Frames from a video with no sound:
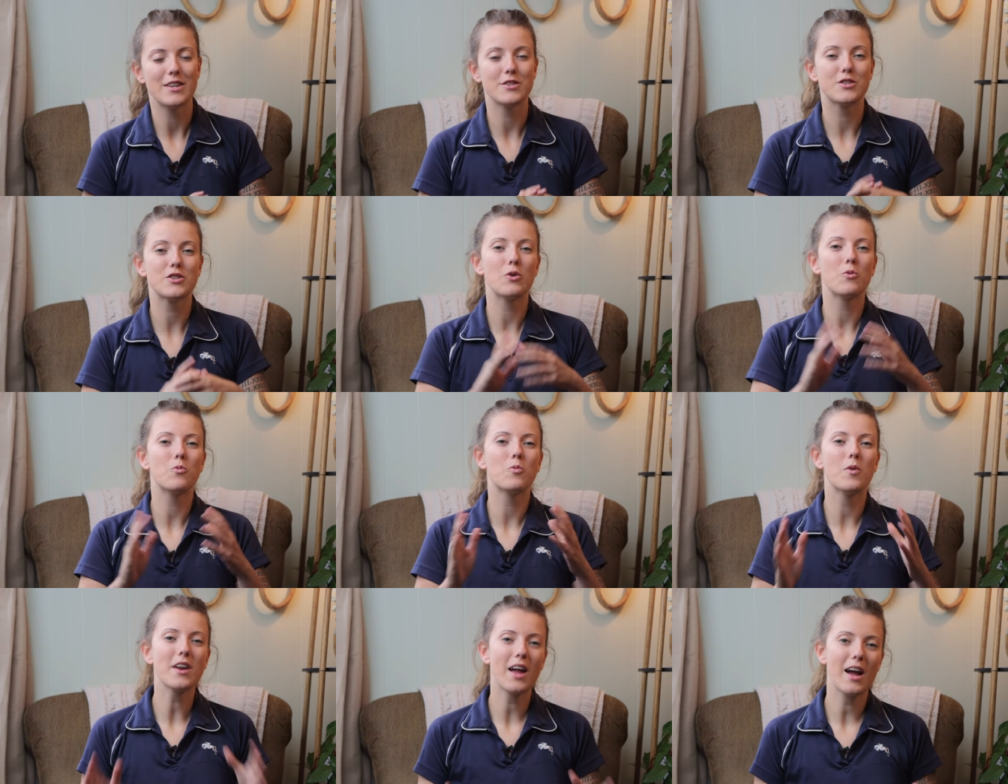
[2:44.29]
And so
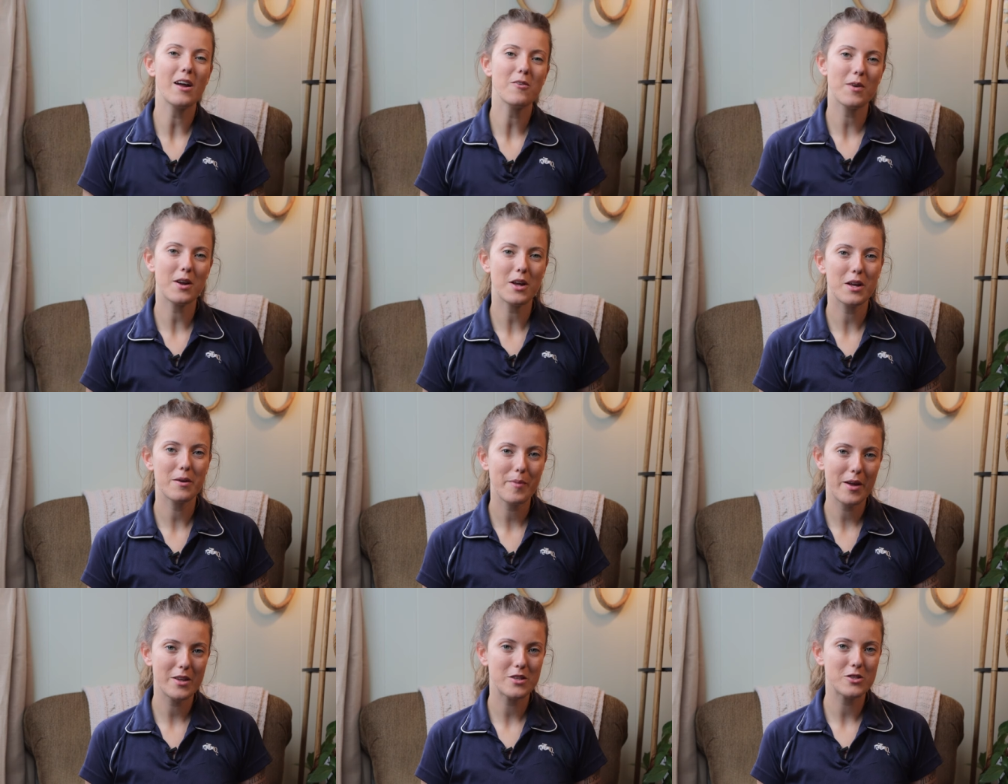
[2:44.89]
what I
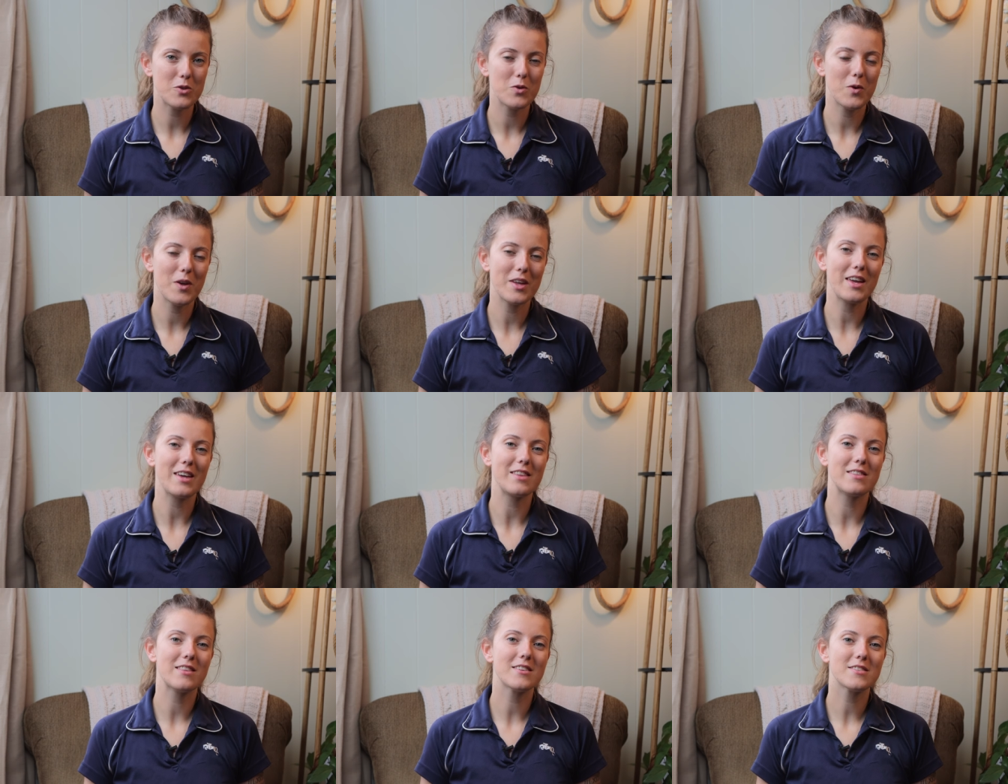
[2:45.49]
recommend doing
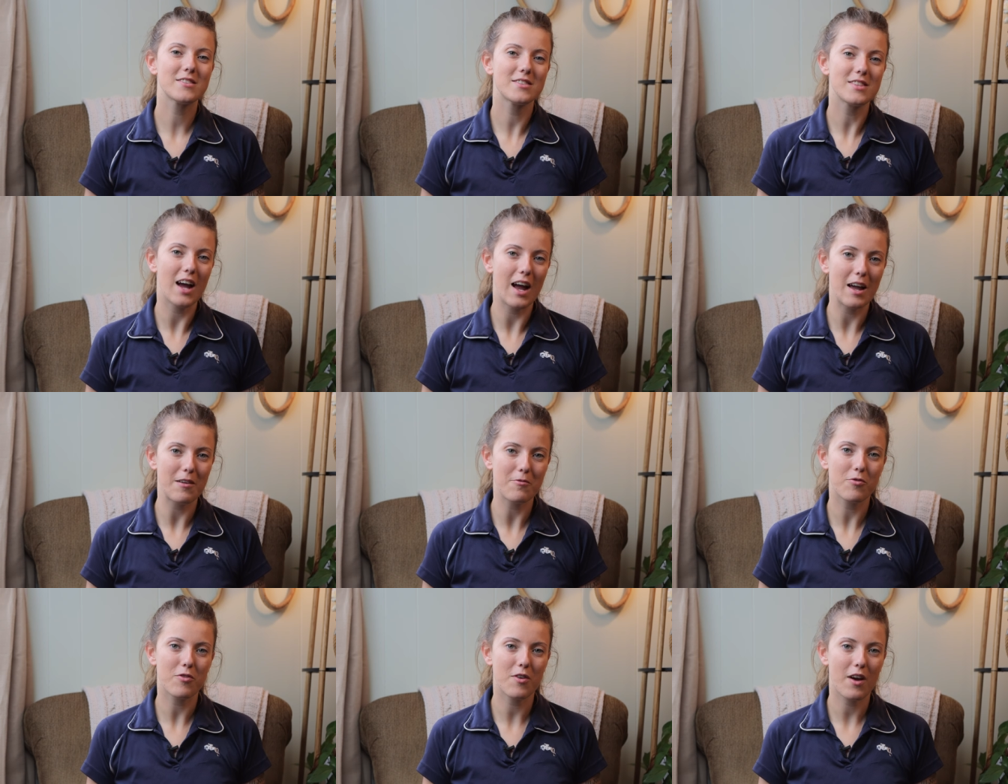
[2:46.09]
in this
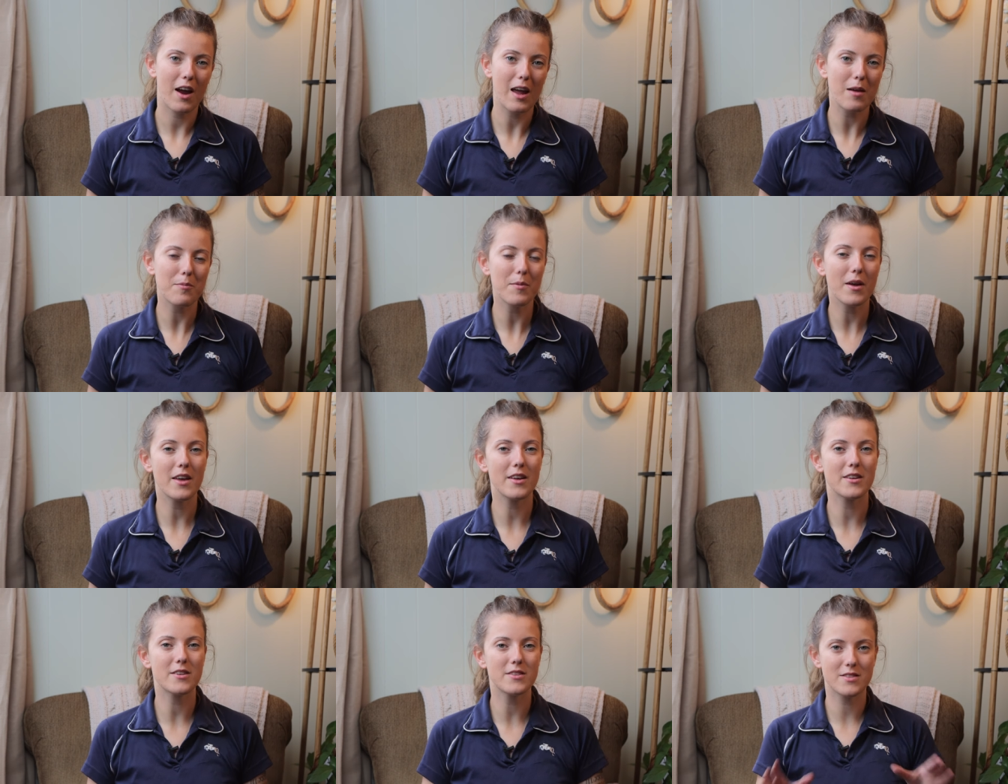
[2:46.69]
time frame
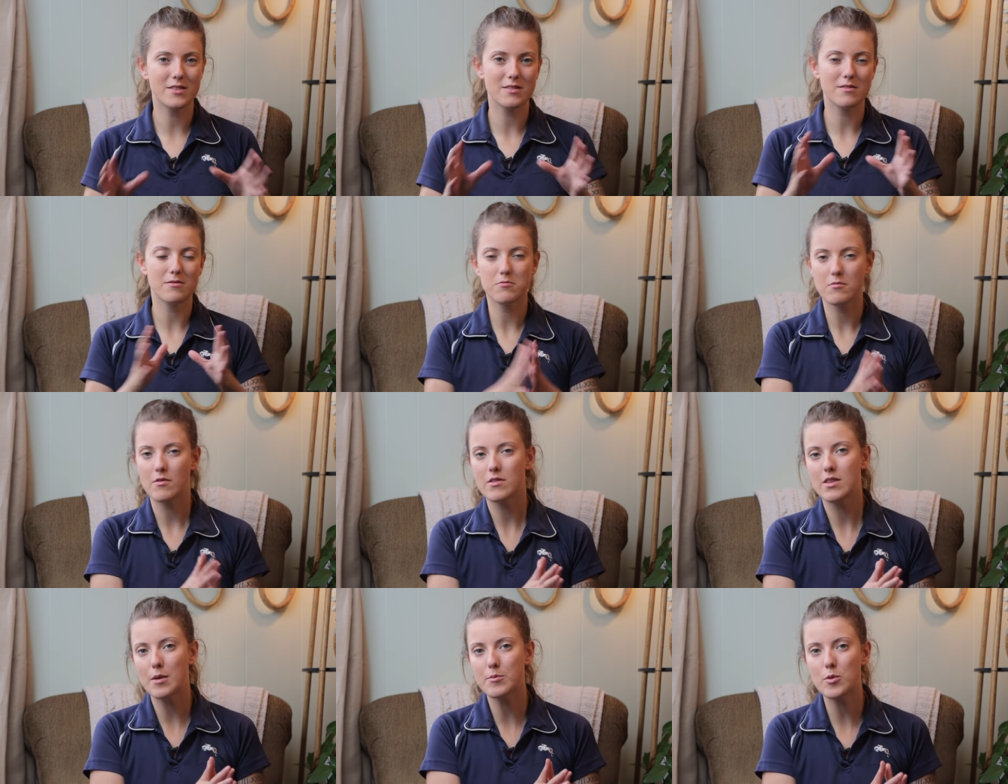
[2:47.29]
is
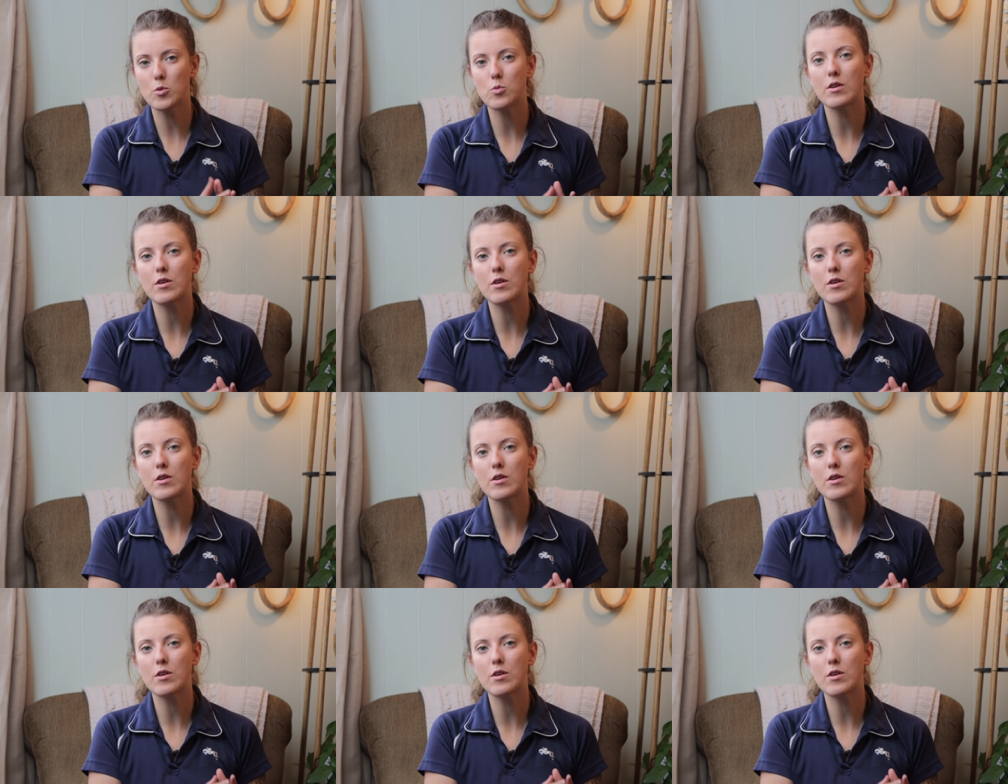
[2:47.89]
Number